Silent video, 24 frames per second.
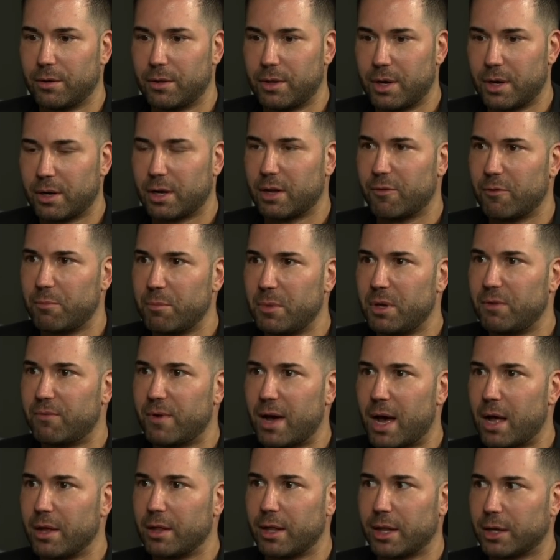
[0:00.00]
They're giving me
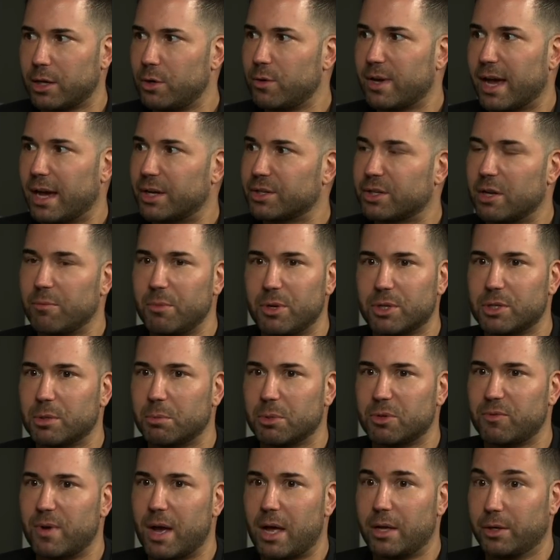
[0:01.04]
value. Like you guys give me so
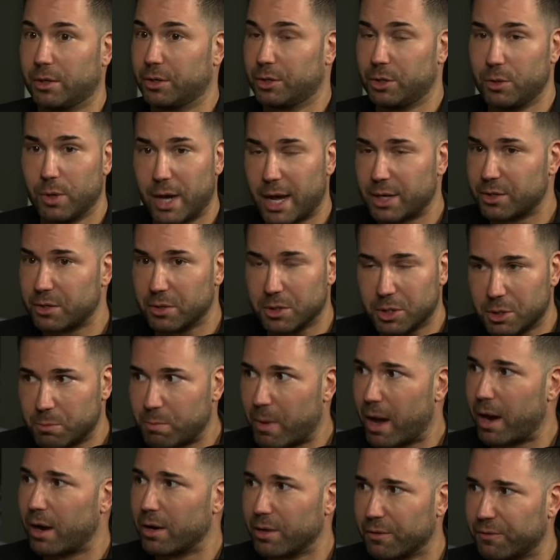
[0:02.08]
much value because you guys
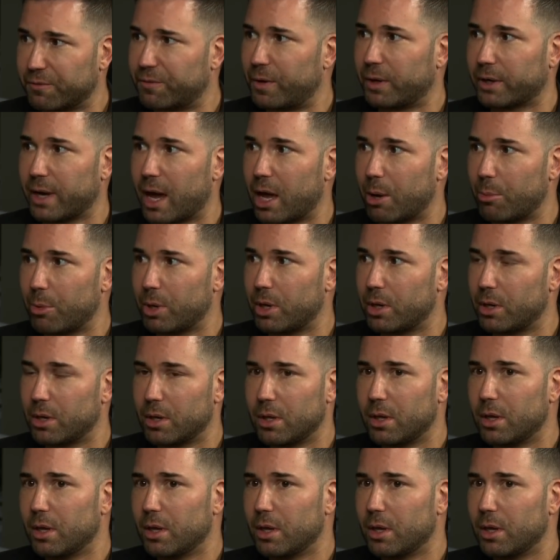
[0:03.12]
inspire the fuck out of me.